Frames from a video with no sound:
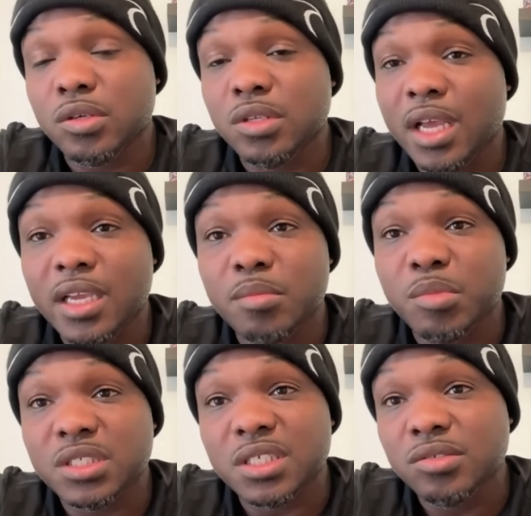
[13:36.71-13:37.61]
you're not getting
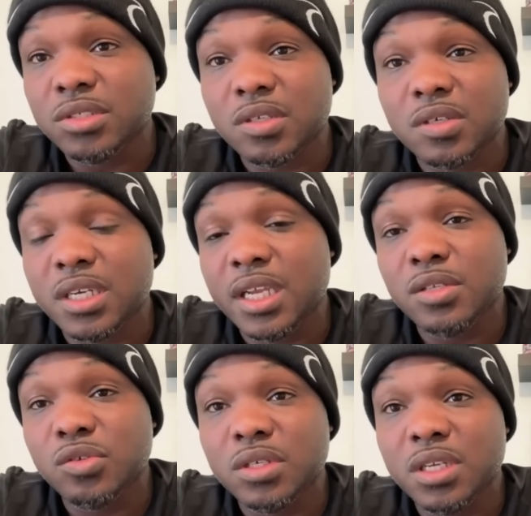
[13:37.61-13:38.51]
much interest on it
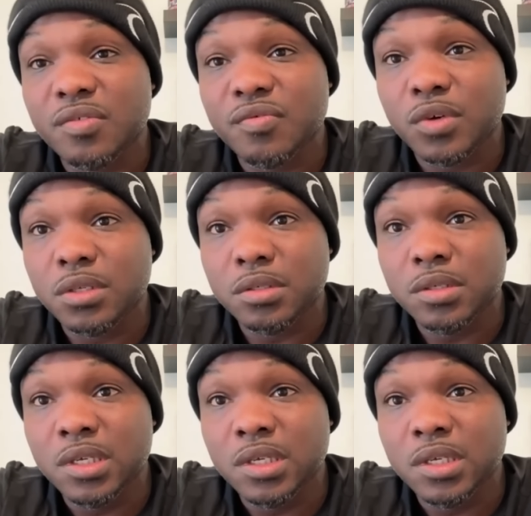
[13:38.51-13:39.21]
ain't doing nothing for you.